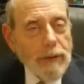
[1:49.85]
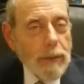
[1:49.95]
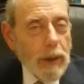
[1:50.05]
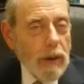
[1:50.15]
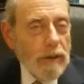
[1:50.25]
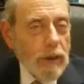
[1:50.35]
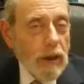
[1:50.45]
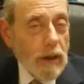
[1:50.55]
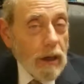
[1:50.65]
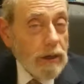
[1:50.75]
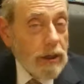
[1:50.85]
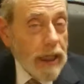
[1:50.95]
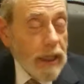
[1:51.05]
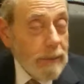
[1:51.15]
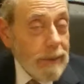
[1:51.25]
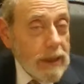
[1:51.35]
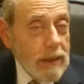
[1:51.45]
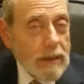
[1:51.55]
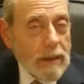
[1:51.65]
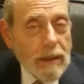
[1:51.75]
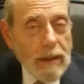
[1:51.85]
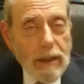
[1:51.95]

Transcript: from Moab were arch enemies.